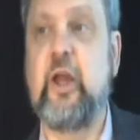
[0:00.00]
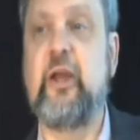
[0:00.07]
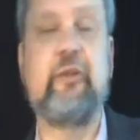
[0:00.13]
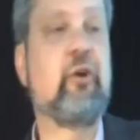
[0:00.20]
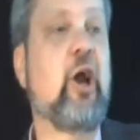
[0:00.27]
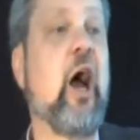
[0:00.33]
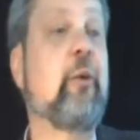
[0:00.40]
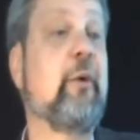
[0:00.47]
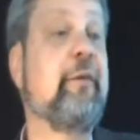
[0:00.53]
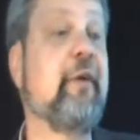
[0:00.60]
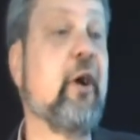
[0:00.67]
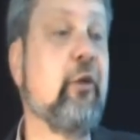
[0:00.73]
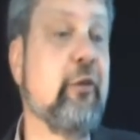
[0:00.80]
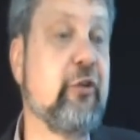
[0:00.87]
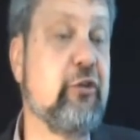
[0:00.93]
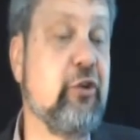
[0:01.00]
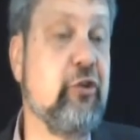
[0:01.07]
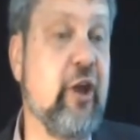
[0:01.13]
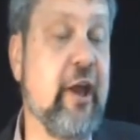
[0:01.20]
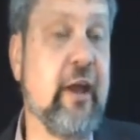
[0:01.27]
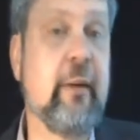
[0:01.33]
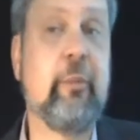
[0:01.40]
Now, either God revealed this to
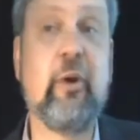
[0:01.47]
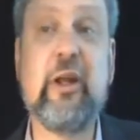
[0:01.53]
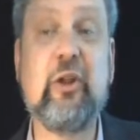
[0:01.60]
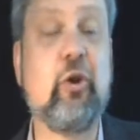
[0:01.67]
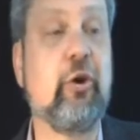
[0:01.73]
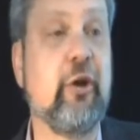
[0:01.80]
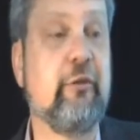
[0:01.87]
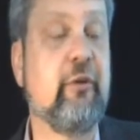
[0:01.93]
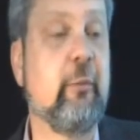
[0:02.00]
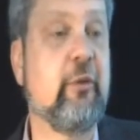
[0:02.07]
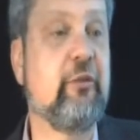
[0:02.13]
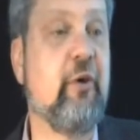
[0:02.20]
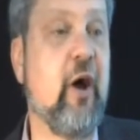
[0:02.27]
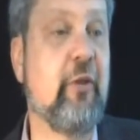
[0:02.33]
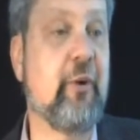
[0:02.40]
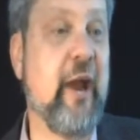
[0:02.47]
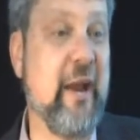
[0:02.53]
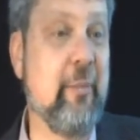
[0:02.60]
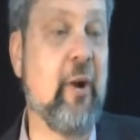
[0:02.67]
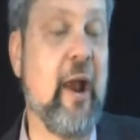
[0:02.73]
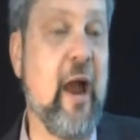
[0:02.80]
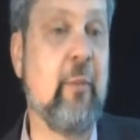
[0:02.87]
Jacob or he learned it from his father
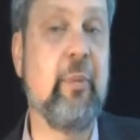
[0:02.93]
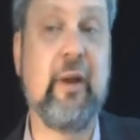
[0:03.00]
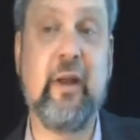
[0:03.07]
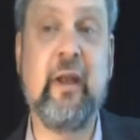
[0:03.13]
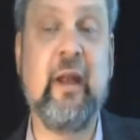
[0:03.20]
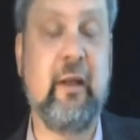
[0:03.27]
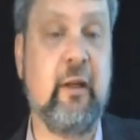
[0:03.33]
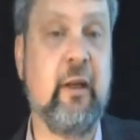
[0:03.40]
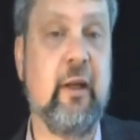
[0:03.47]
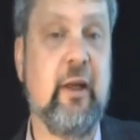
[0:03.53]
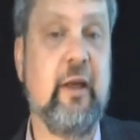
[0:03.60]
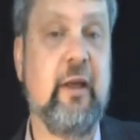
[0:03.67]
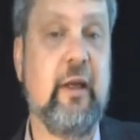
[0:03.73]
Abraham, but it, it,